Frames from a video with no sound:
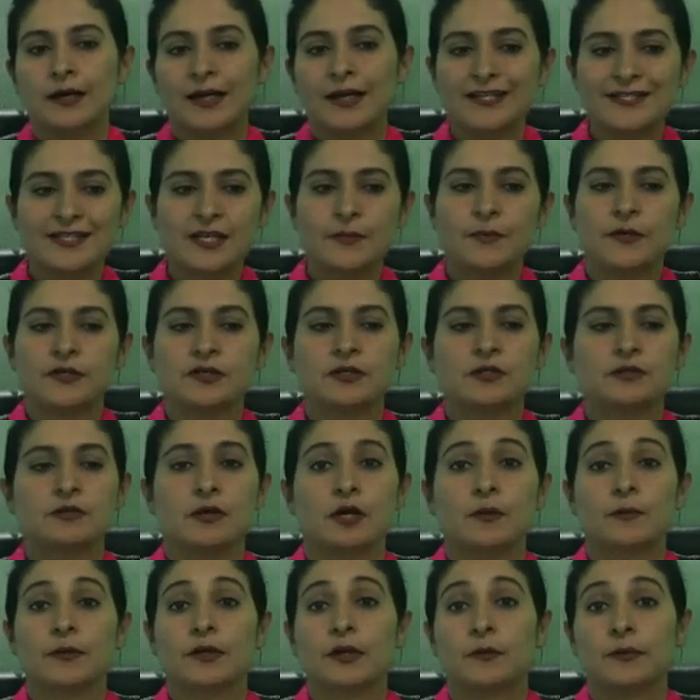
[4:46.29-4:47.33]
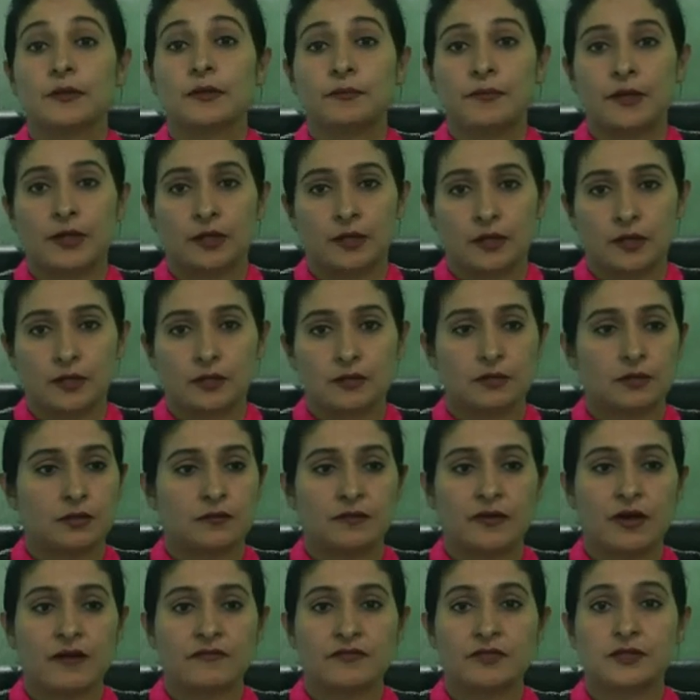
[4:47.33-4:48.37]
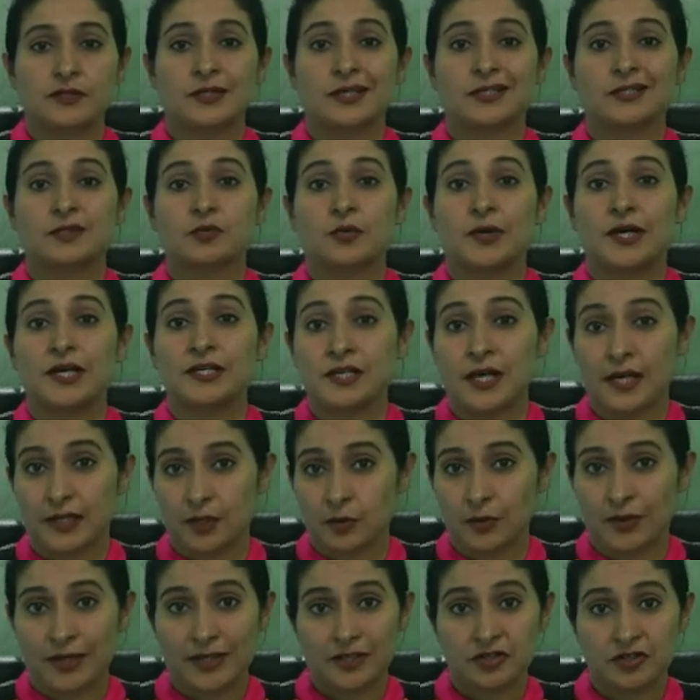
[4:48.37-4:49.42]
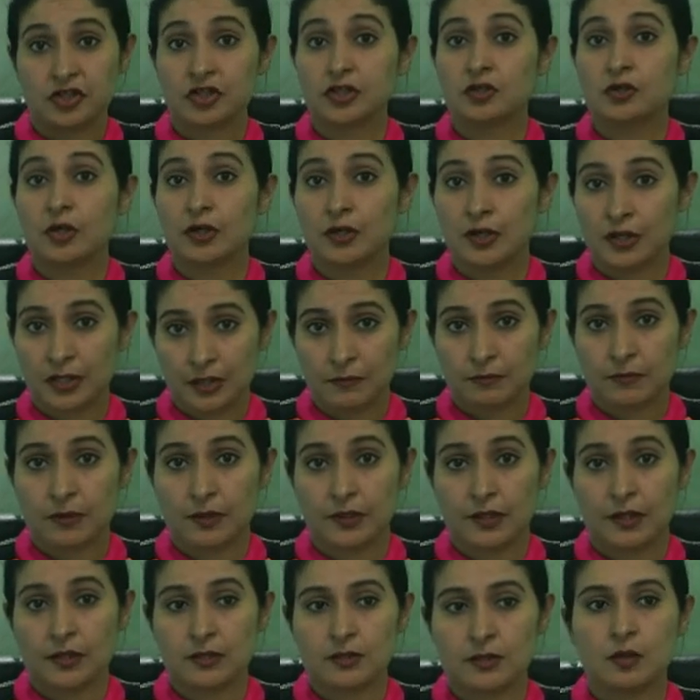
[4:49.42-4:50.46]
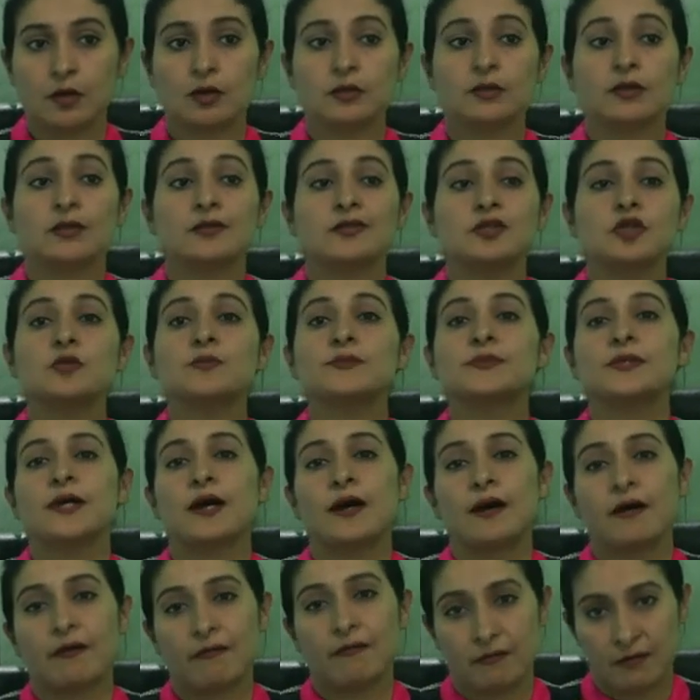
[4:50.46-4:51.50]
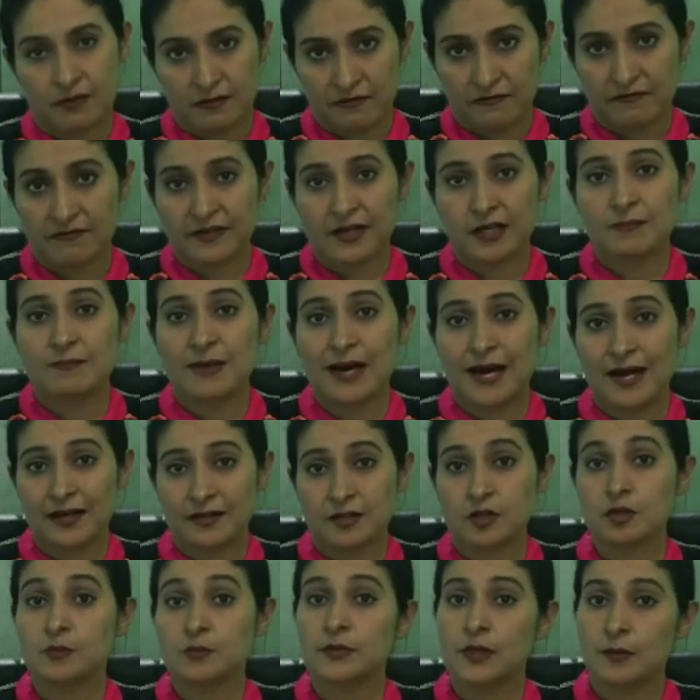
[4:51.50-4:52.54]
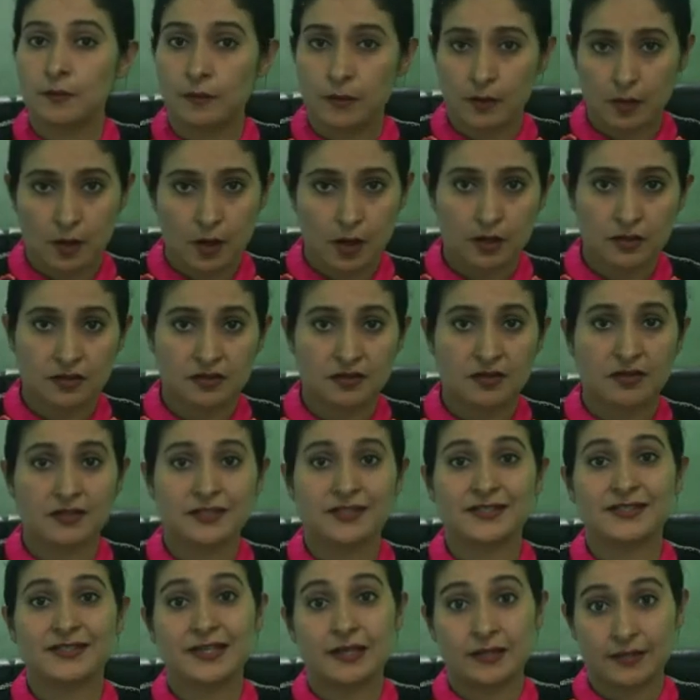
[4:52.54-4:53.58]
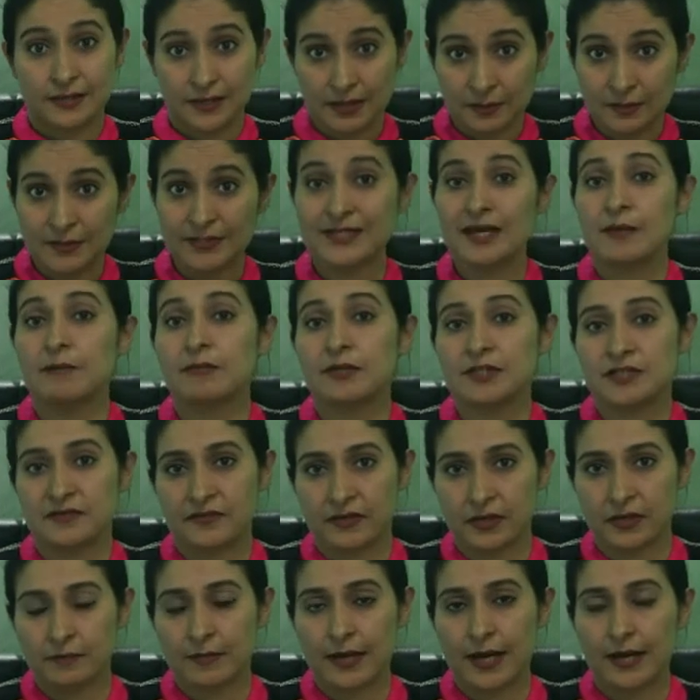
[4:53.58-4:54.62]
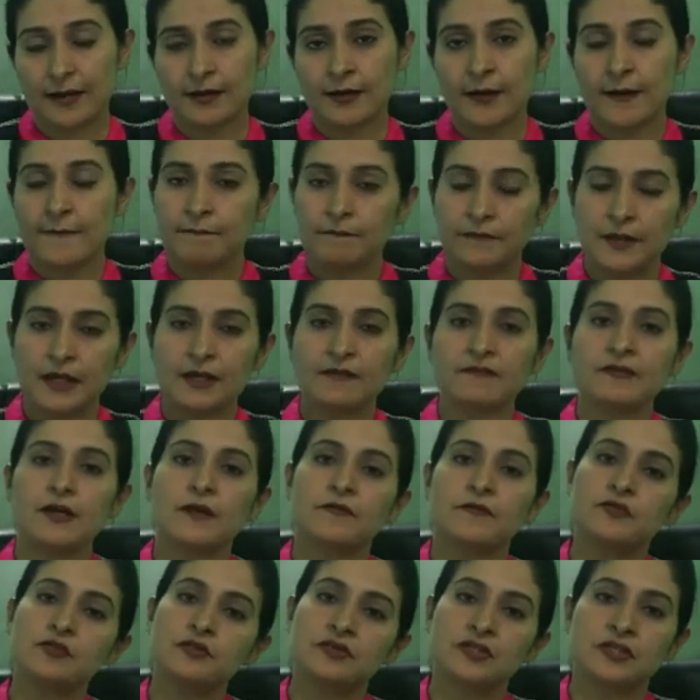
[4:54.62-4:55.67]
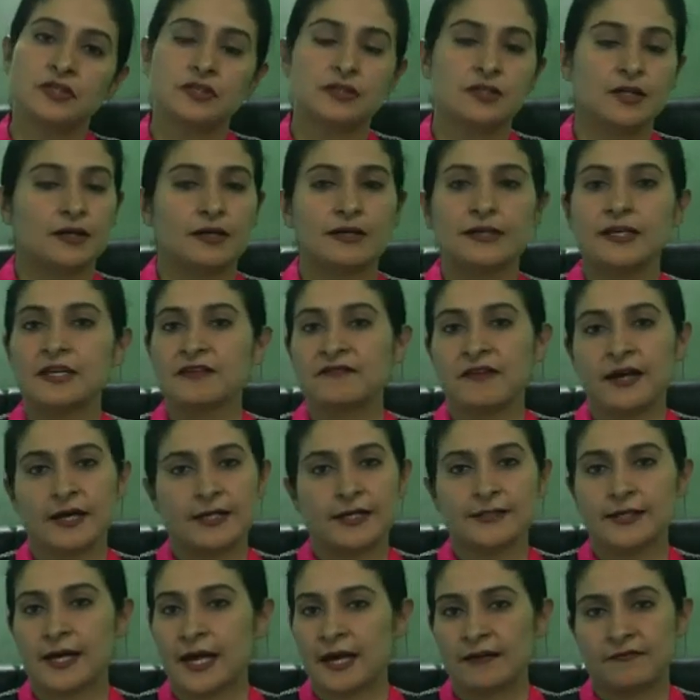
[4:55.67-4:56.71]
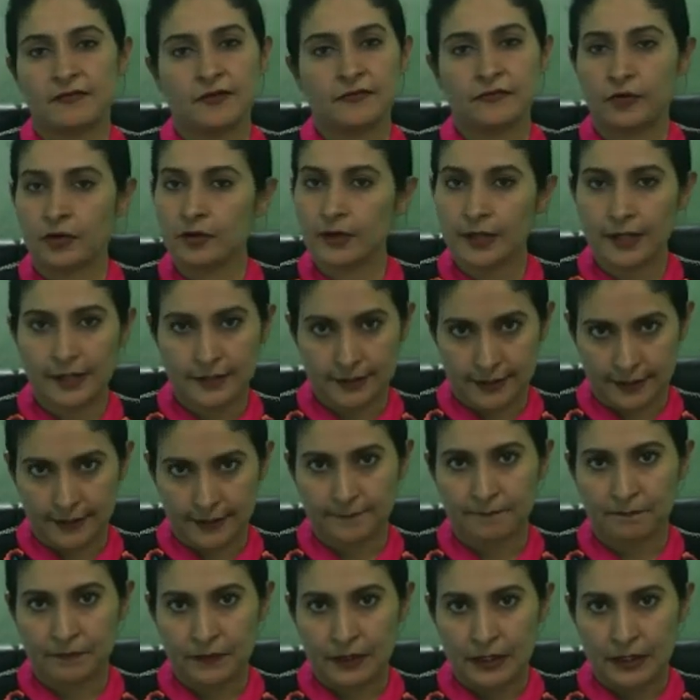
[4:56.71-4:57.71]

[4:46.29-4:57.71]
let's say patient is not becoming pregnant even after six to eight IUIs she's not getting pregnant or the tubes are very bad tubes are blocked the semen sample is very bad then we have to directly advise IVF or ICSI